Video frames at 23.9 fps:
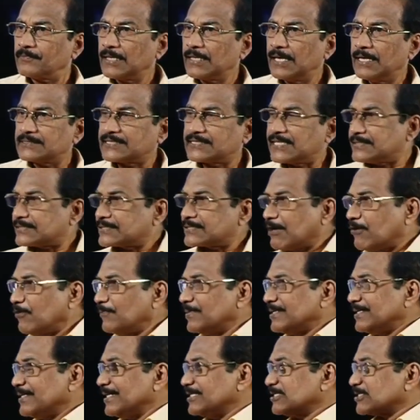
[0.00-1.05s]
Since
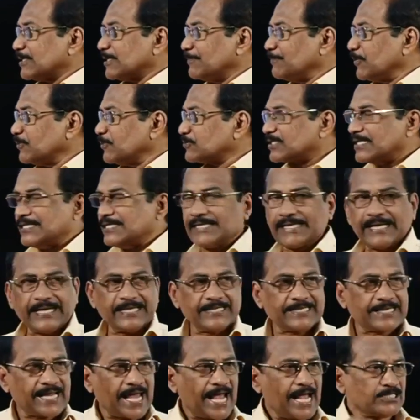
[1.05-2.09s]
government is imposing a
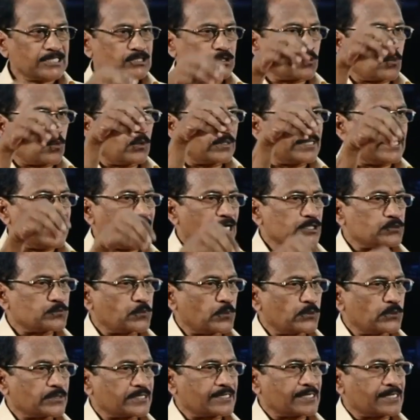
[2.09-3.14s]
tax on the
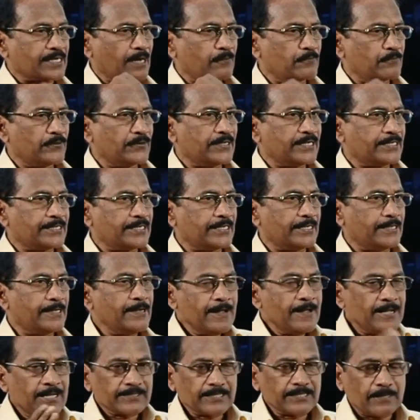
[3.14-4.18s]
exported commodity,
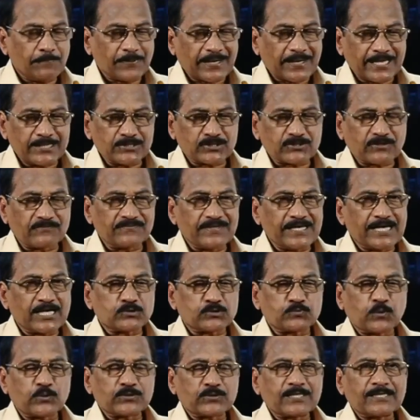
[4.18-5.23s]
the price of the
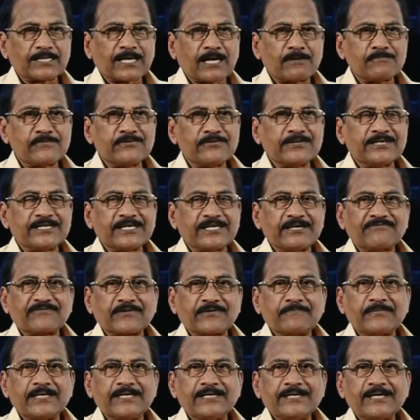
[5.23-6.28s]
exported commodity
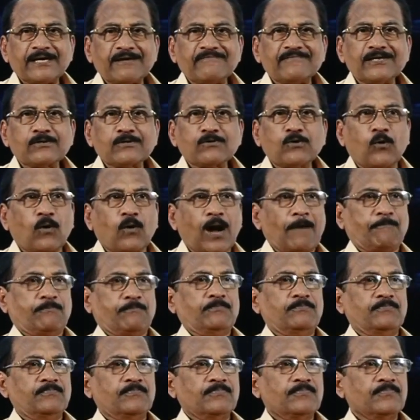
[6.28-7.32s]
from India will go up,
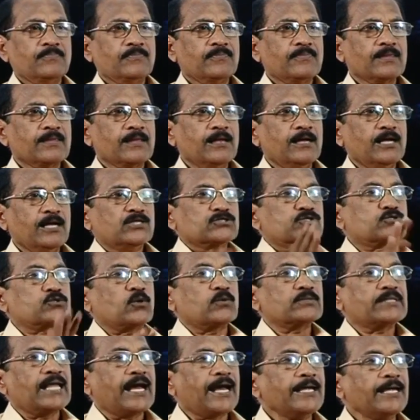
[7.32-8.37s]
so
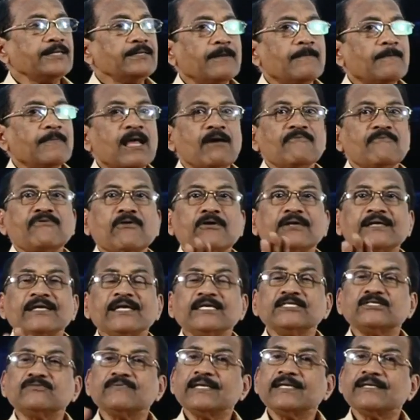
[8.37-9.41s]
that
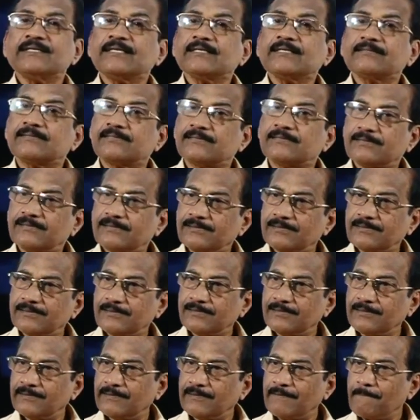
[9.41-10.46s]
foreigners will reject.
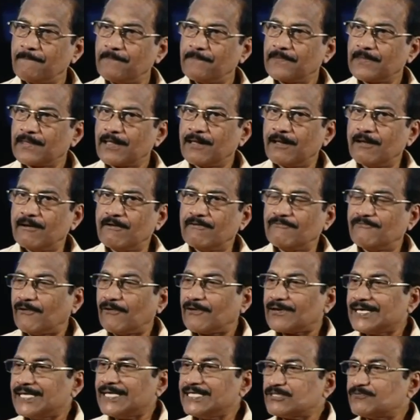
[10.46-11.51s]

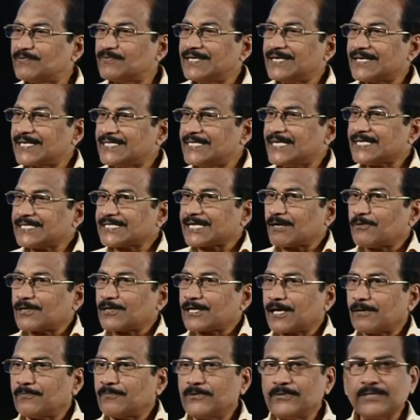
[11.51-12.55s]
Foreigners will reject our
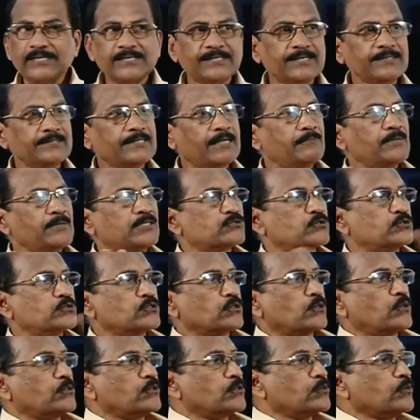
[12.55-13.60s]
commodity, they may switch
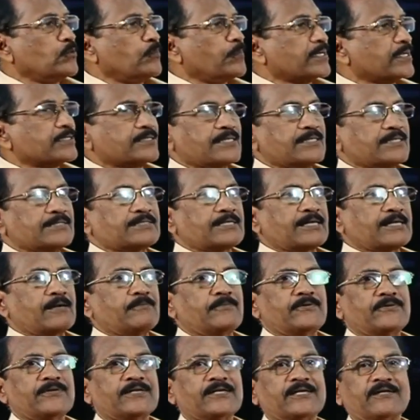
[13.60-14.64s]
on to purchase the
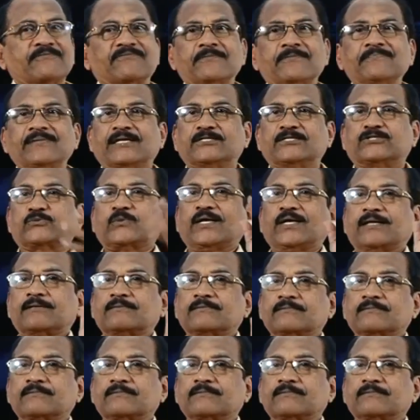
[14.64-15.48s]
commodity from elsewhere.